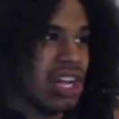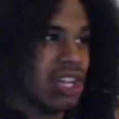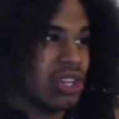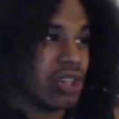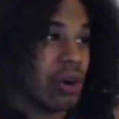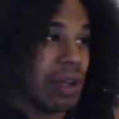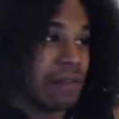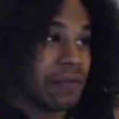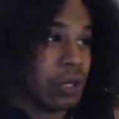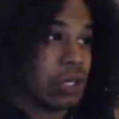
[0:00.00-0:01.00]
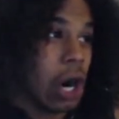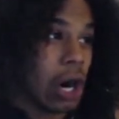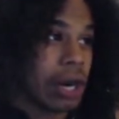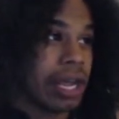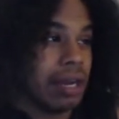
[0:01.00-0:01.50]
So if
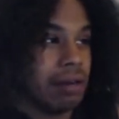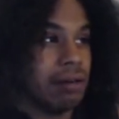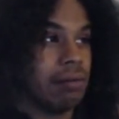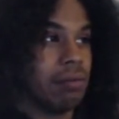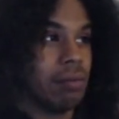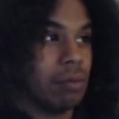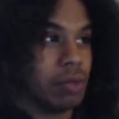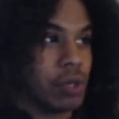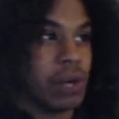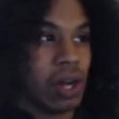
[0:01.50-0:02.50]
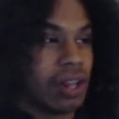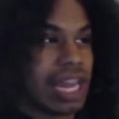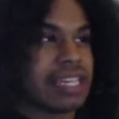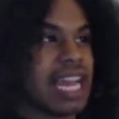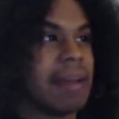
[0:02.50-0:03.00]
Garnet doing all
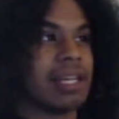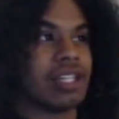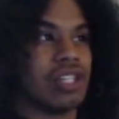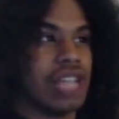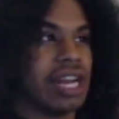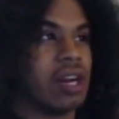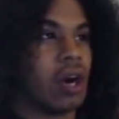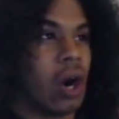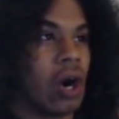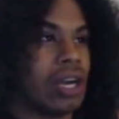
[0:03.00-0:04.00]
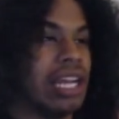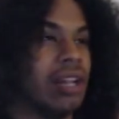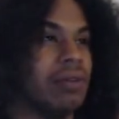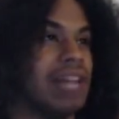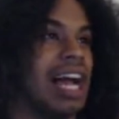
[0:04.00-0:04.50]
that damage didn't hurt
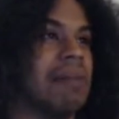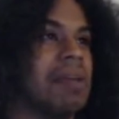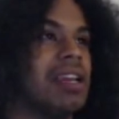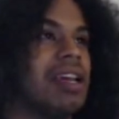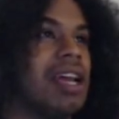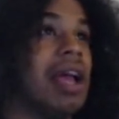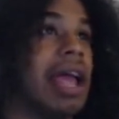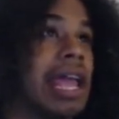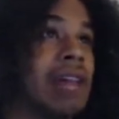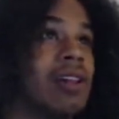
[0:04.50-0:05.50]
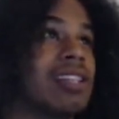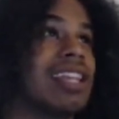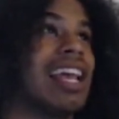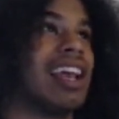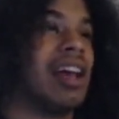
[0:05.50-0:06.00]
Yellow Diamond, it looks
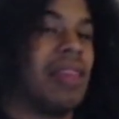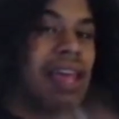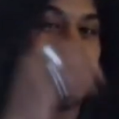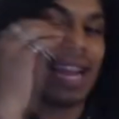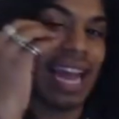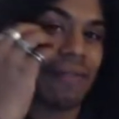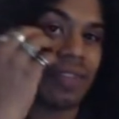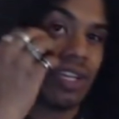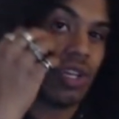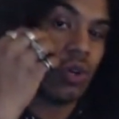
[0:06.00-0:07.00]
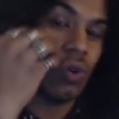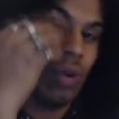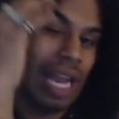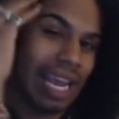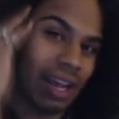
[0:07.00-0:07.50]
like they might have to do
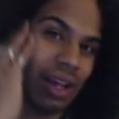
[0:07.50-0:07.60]
like